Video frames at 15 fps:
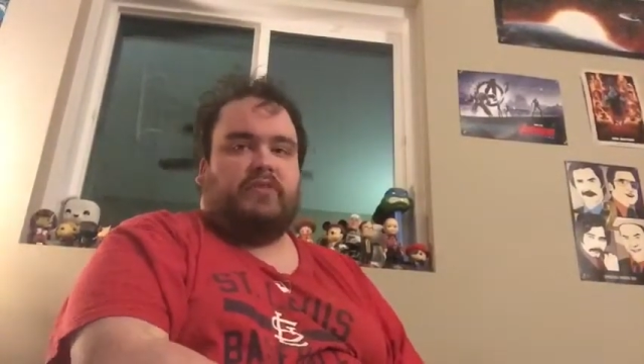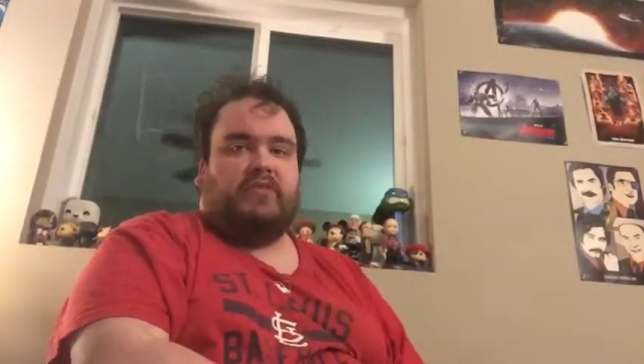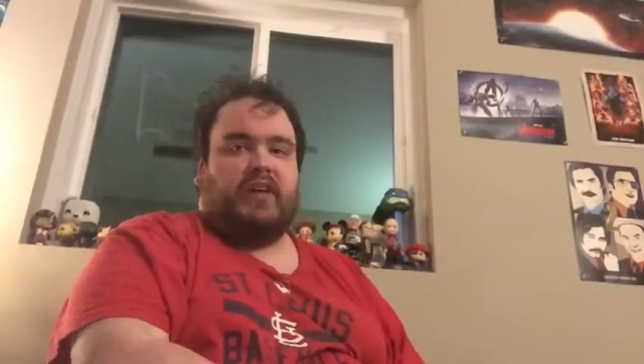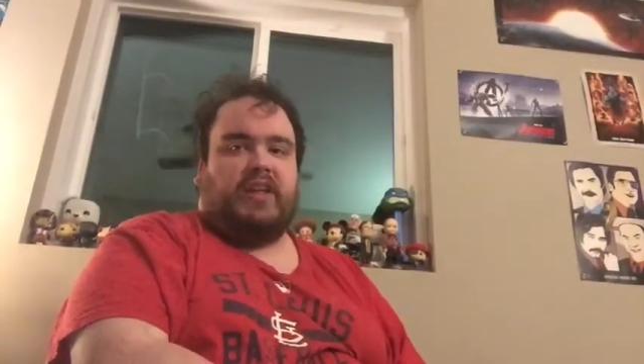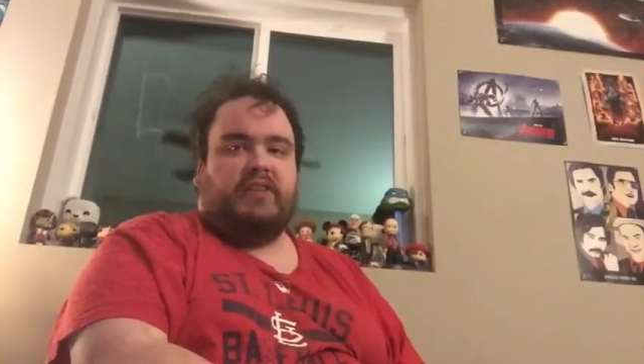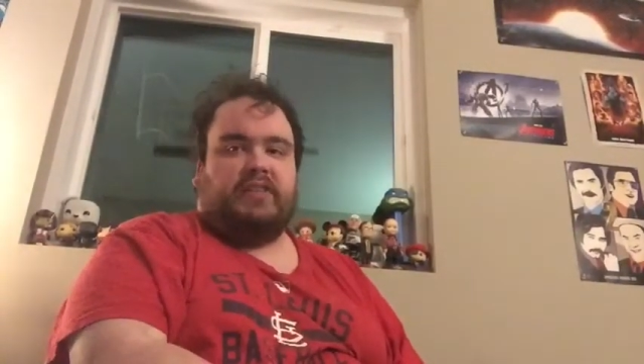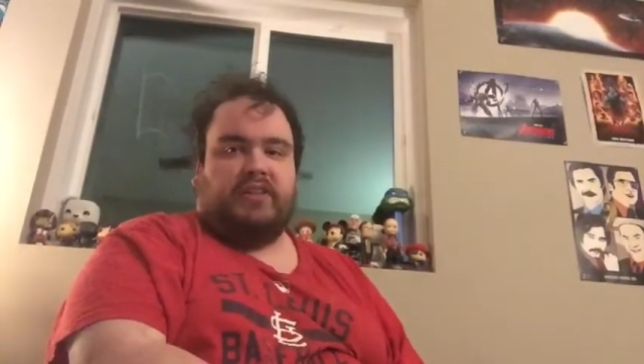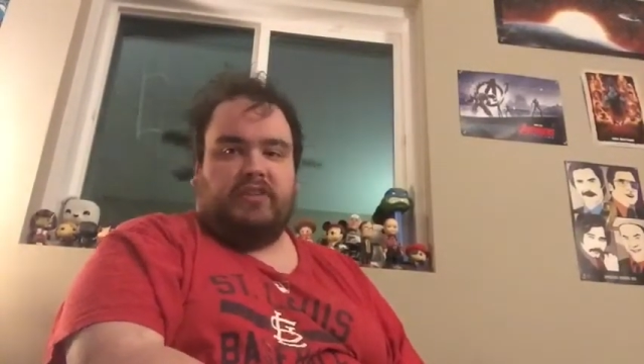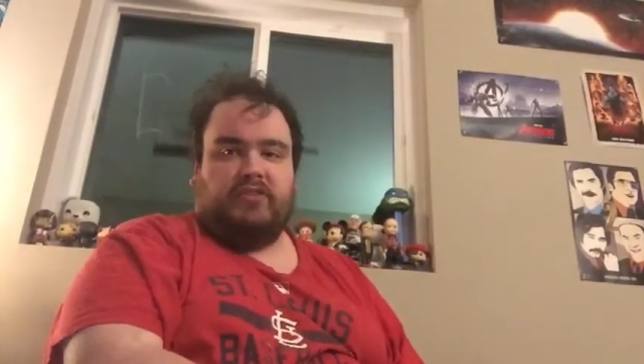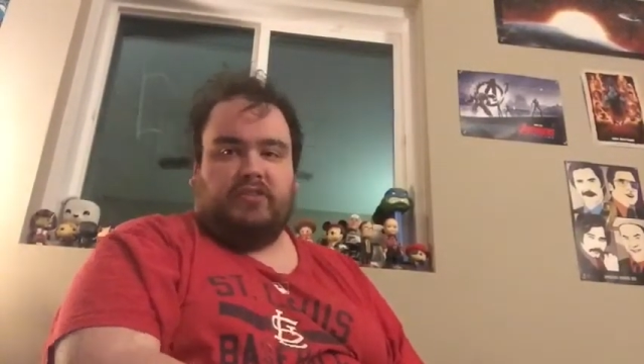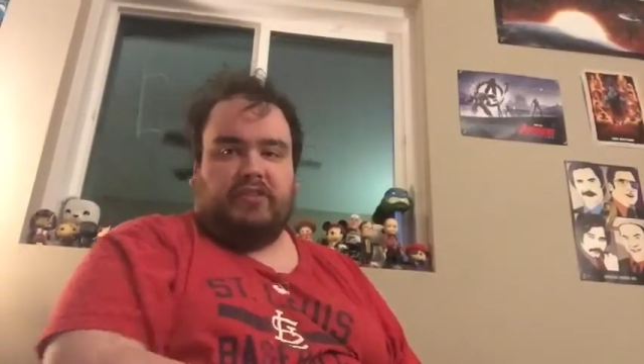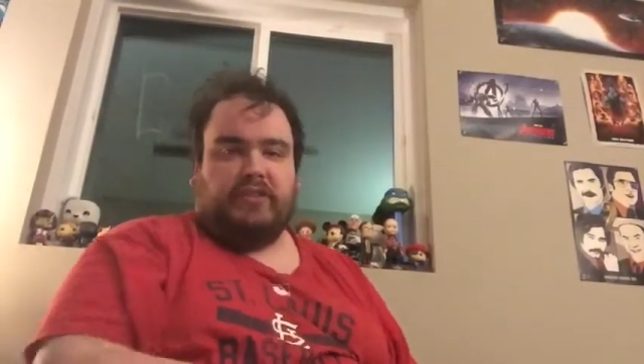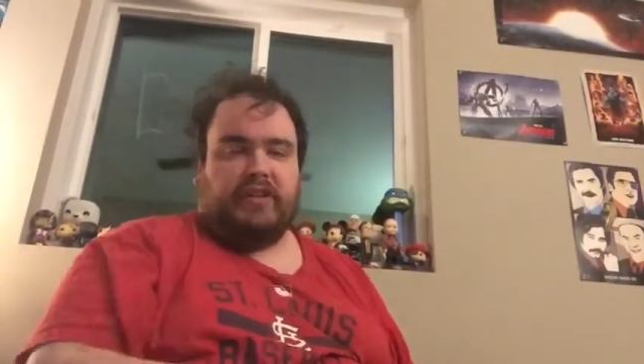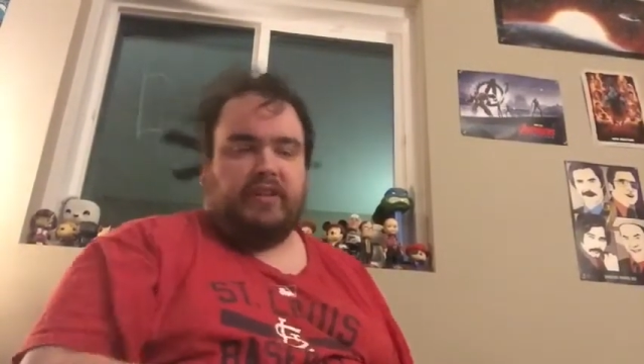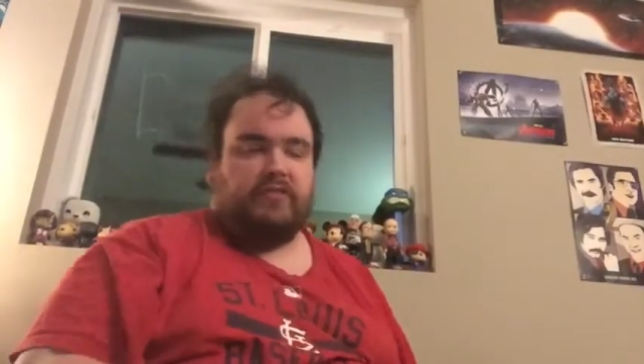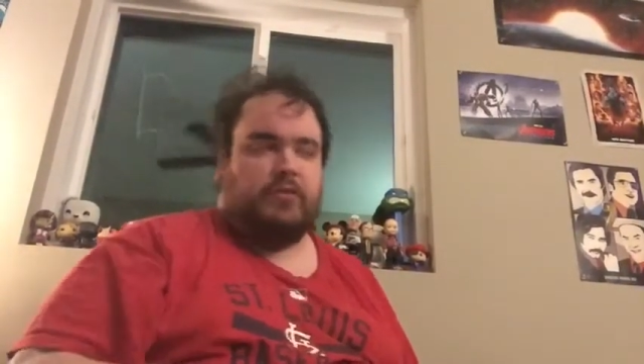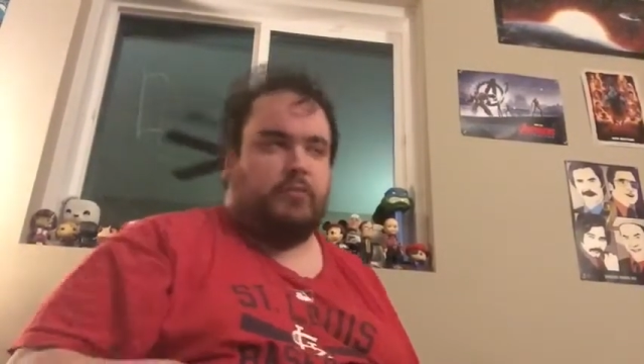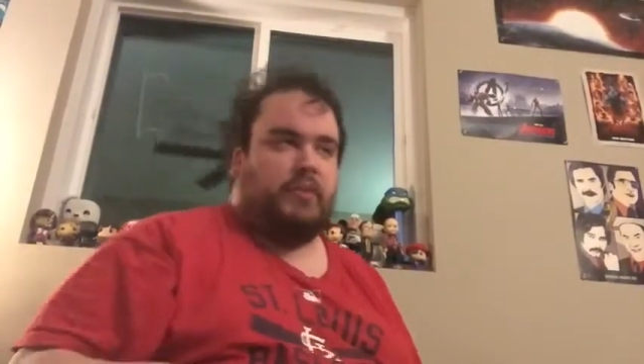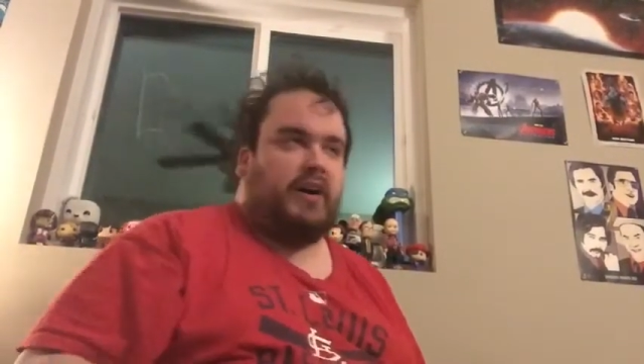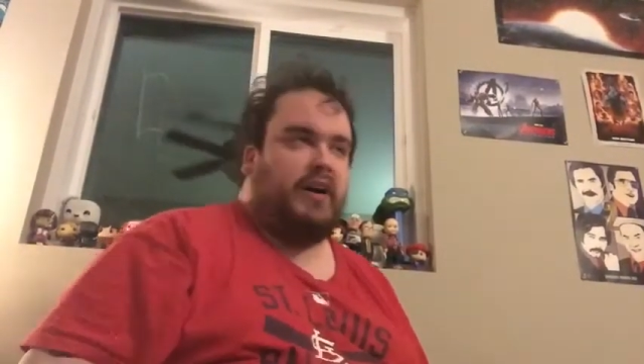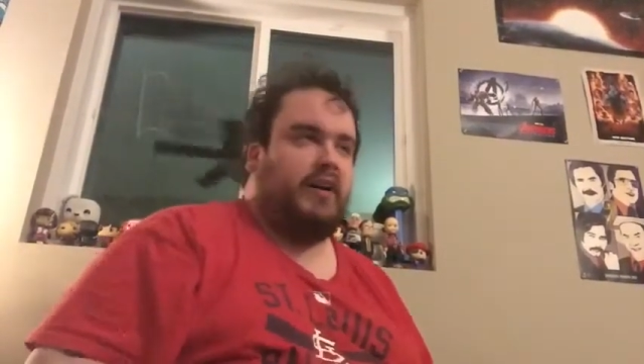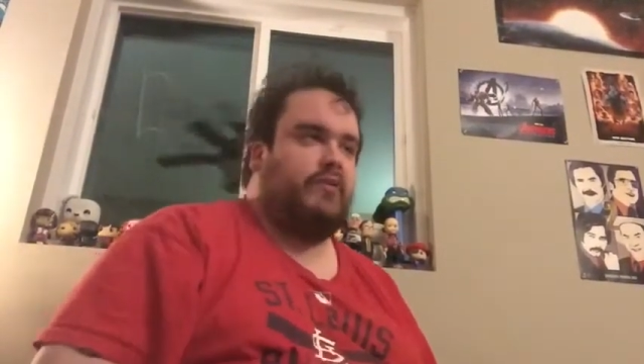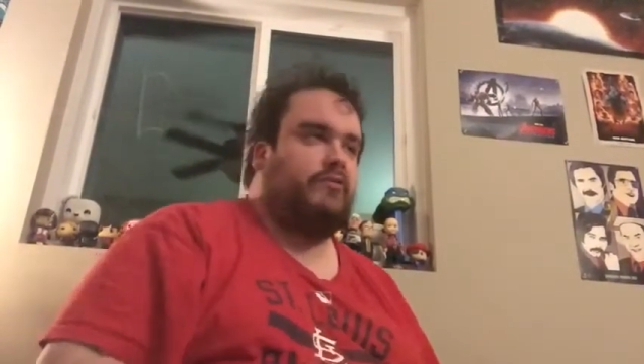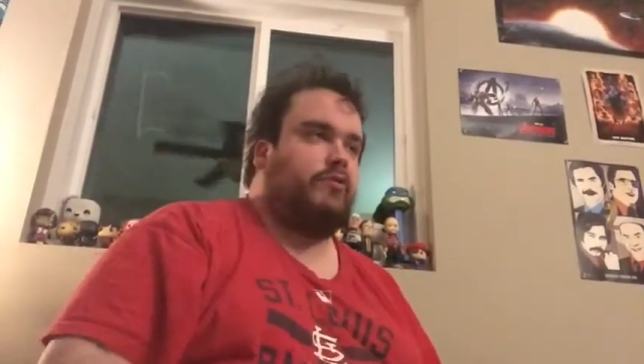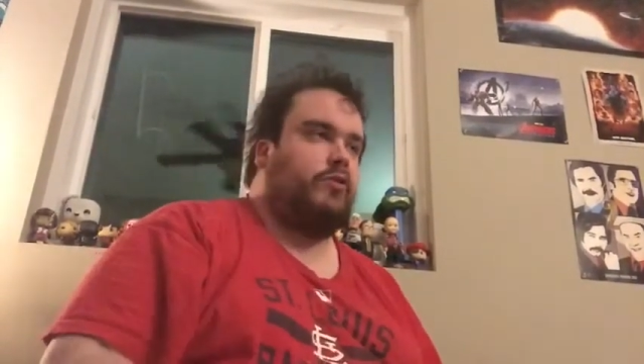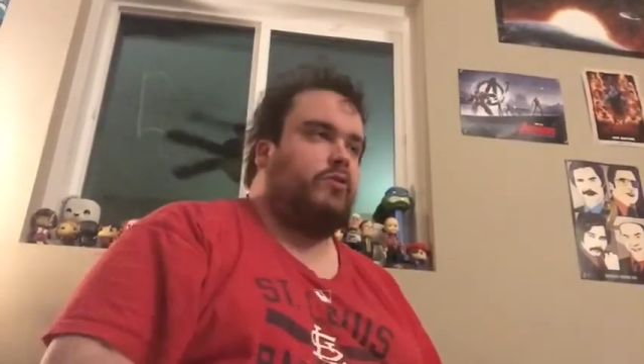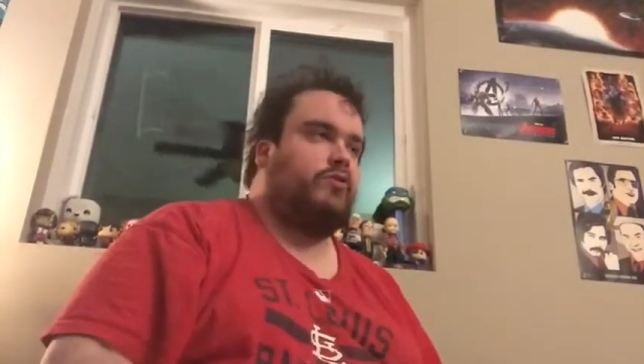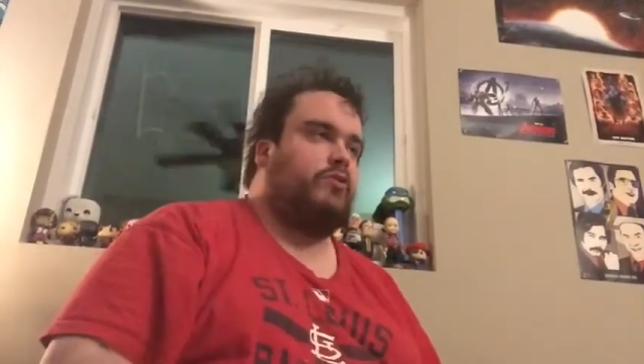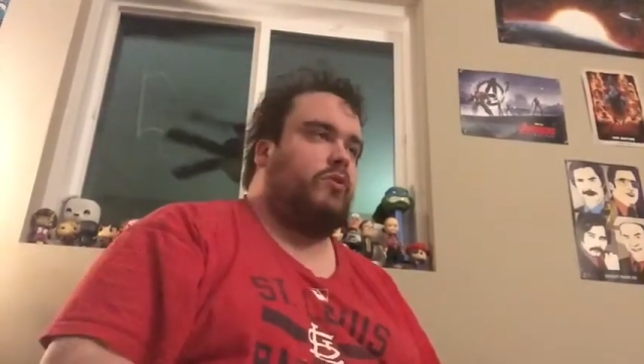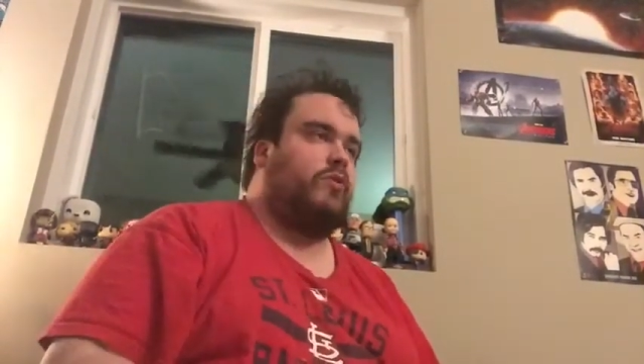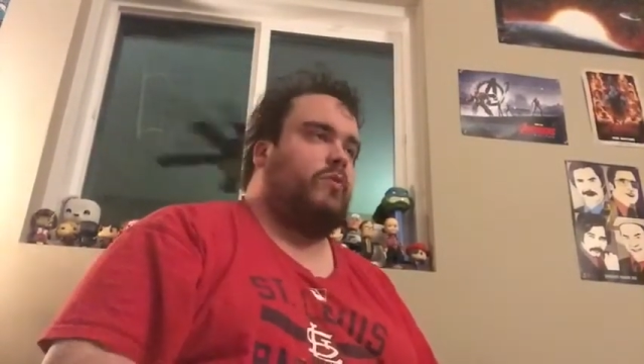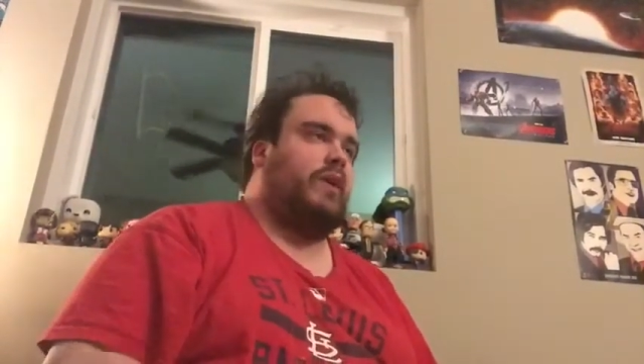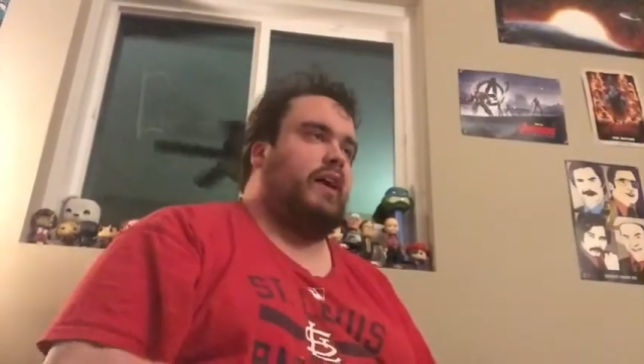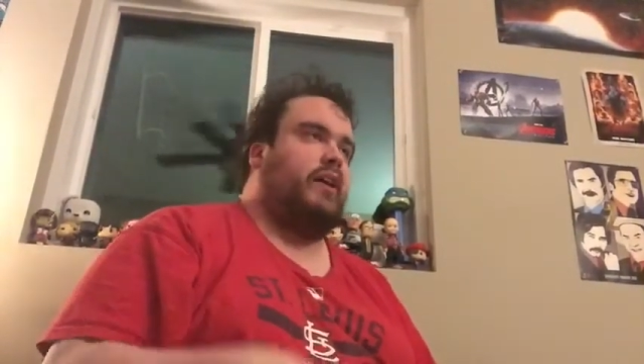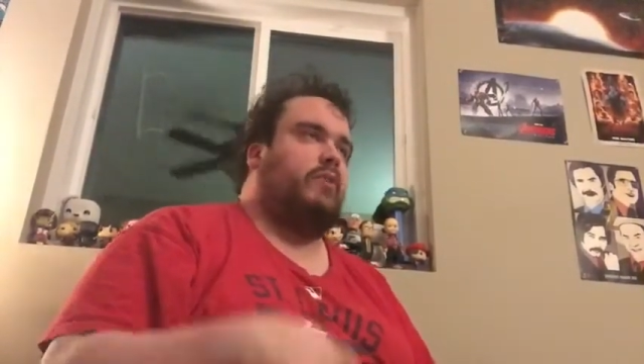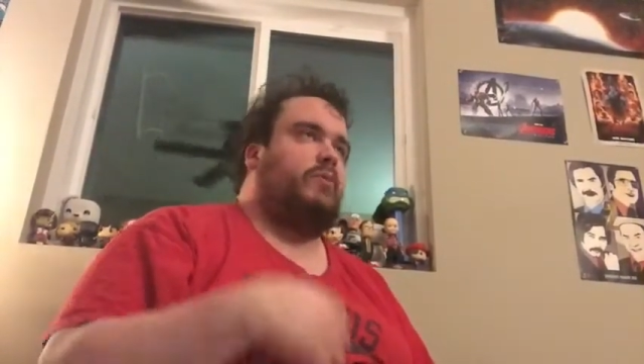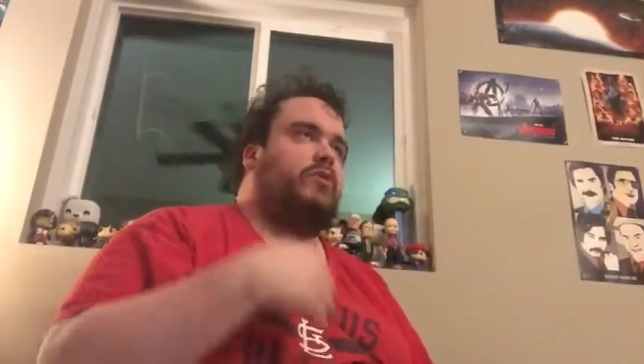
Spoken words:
Valentine to leave him behind for a short while,